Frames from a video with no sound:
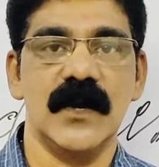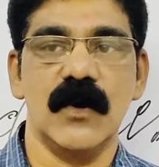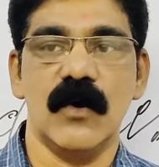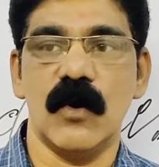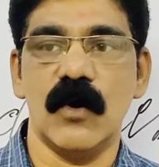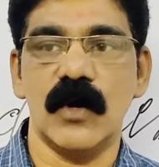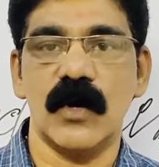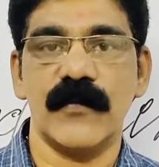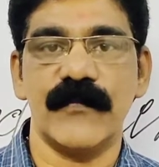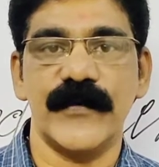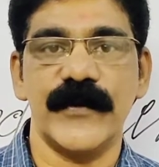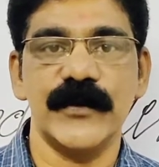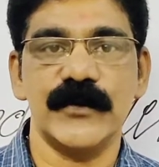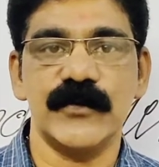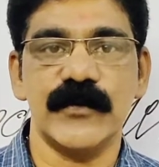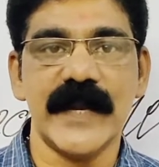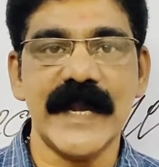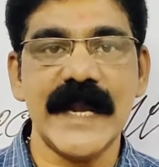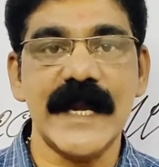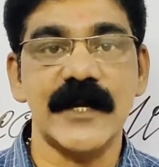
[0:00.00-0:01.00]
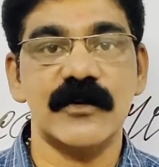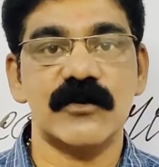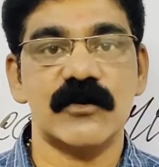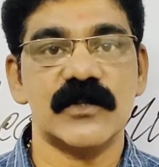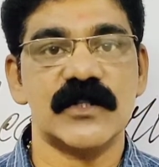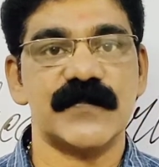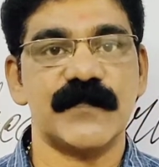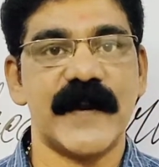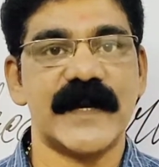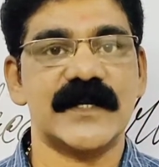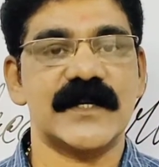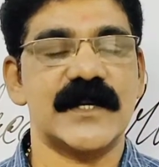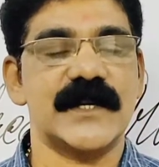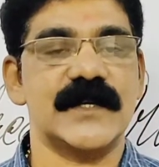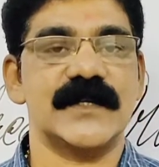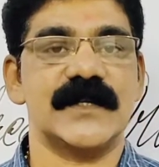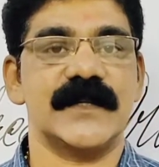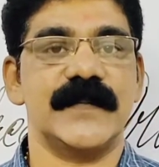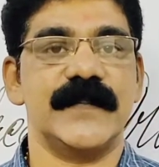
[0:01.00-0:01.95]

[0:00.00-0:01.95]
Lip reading: All of you to introspect it.